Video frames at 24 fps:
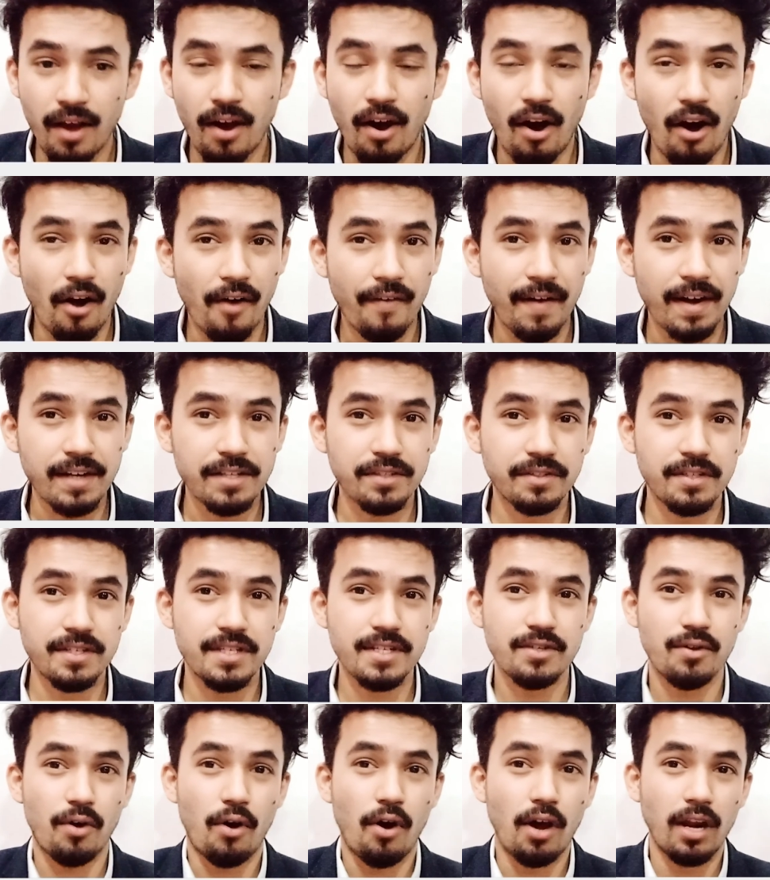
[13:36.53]
All right, so this
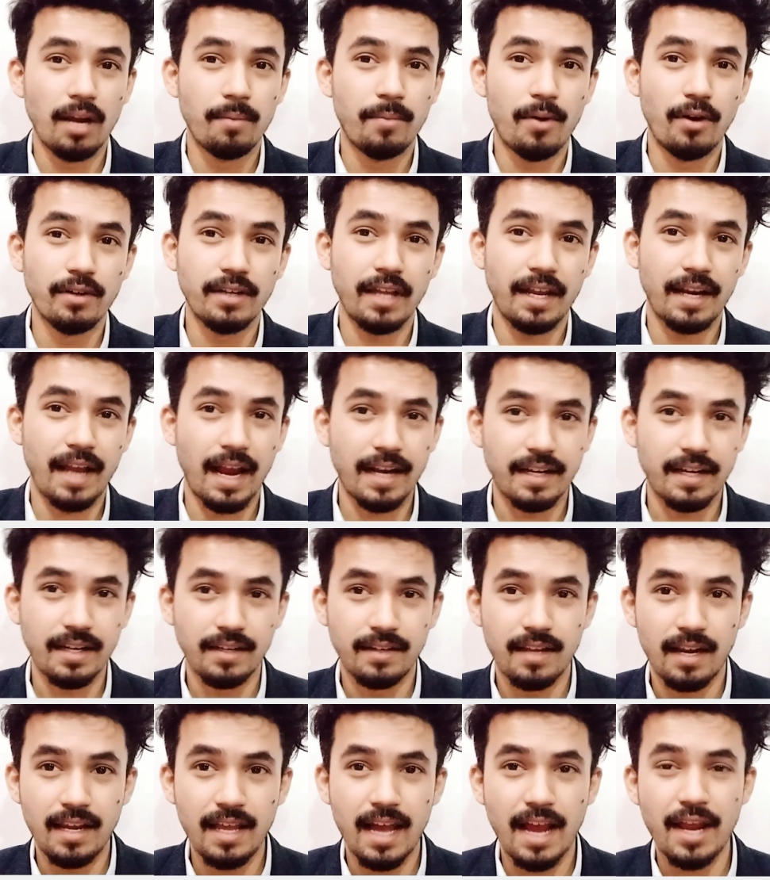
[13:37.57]
is all about NIT
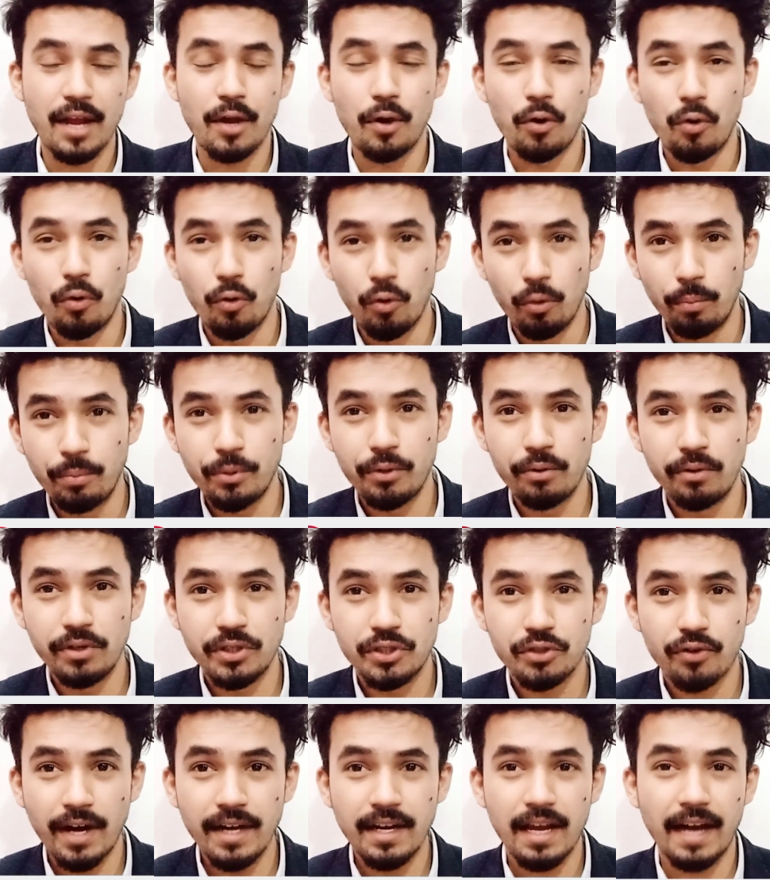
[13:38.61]
Delhi. I hope you
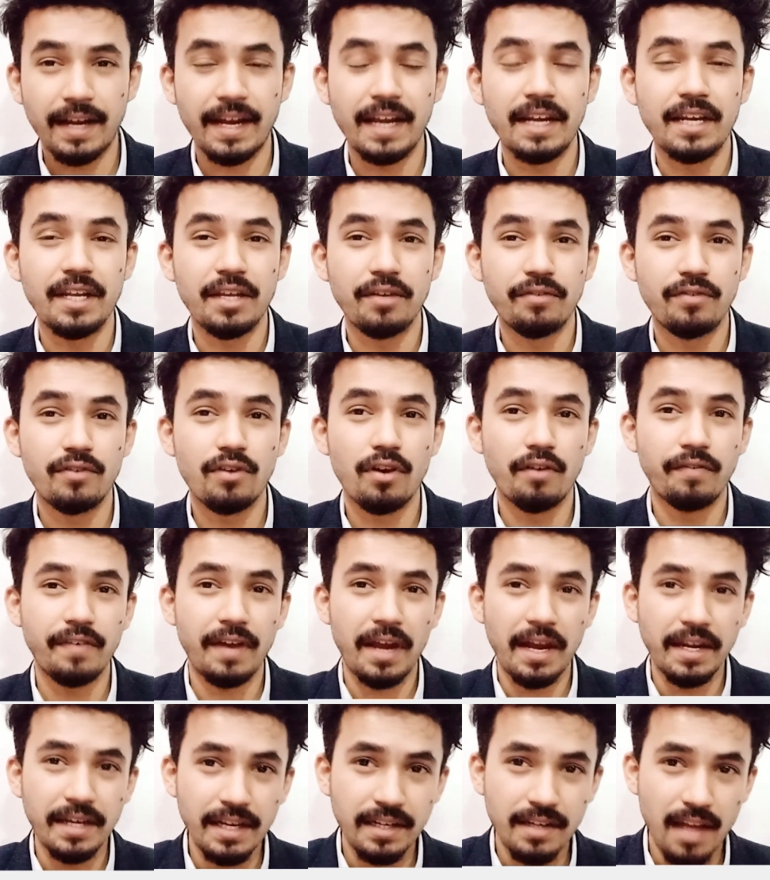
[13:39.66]
enjoyed. Again, if you have
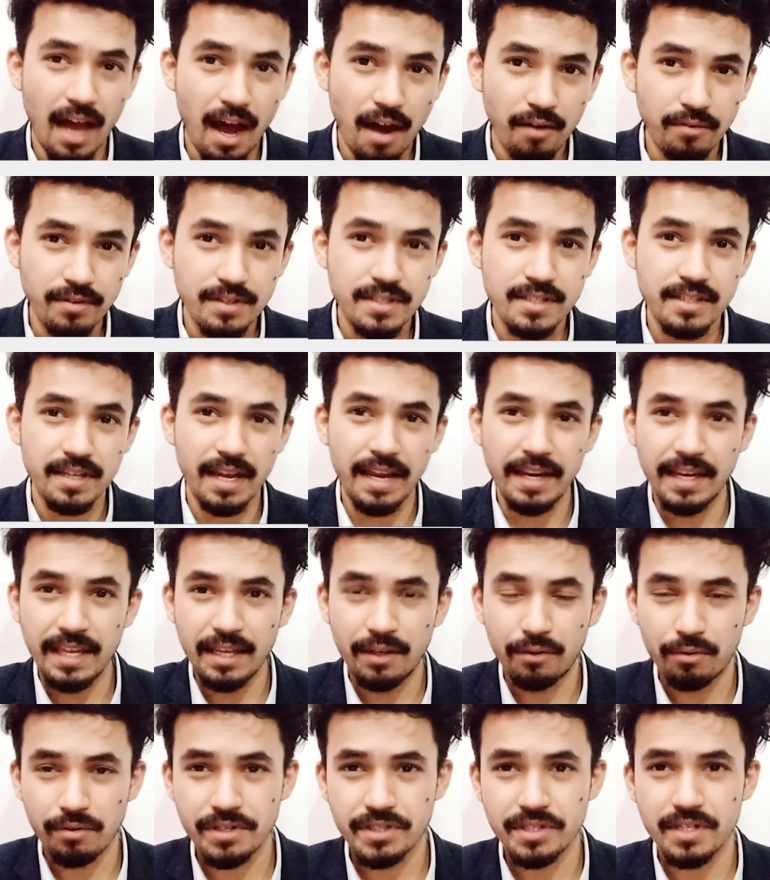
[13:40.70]
any doubts, any
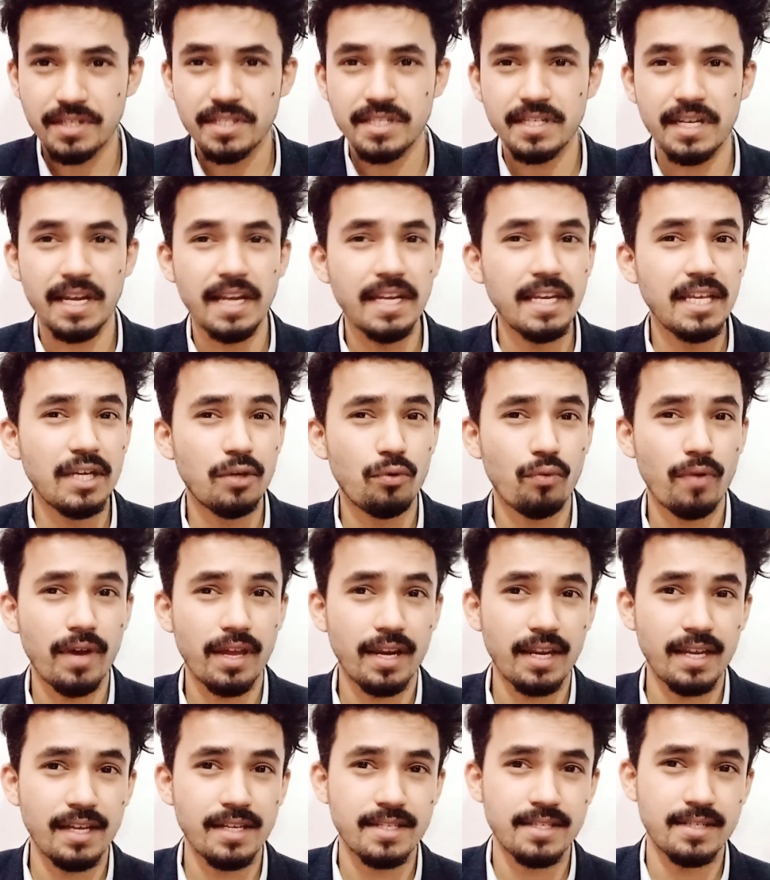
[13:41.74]
questions, any
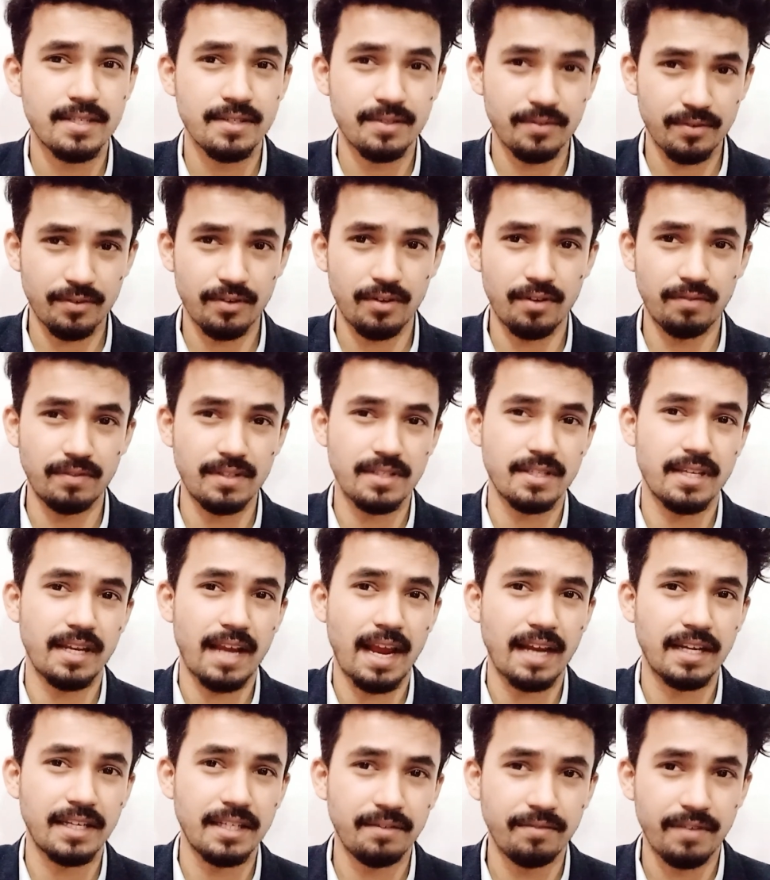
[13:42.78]
queries of this
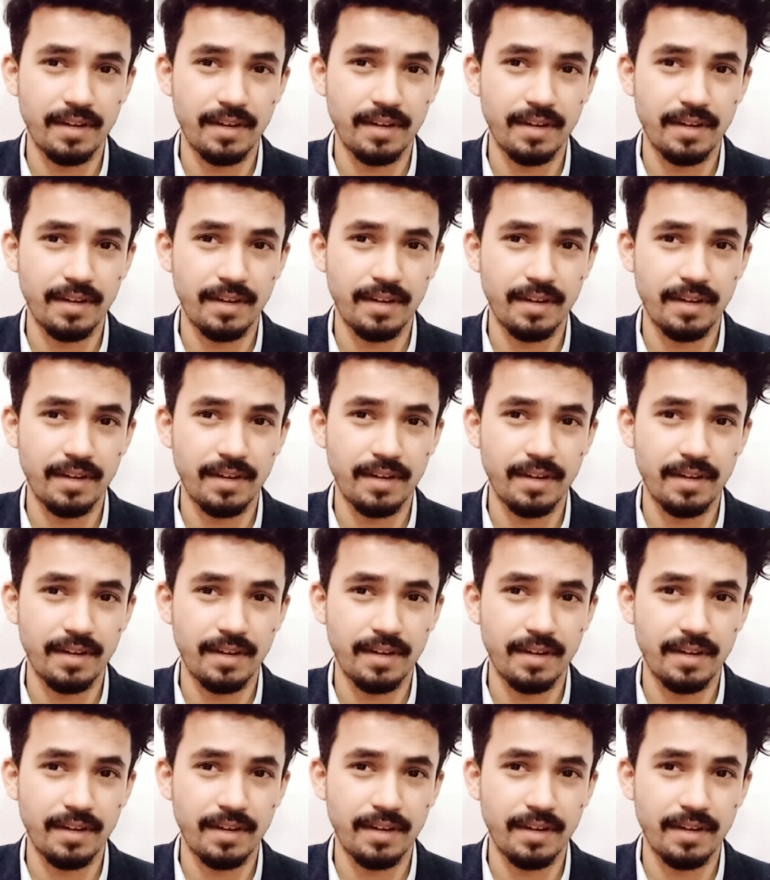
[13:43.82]
NIT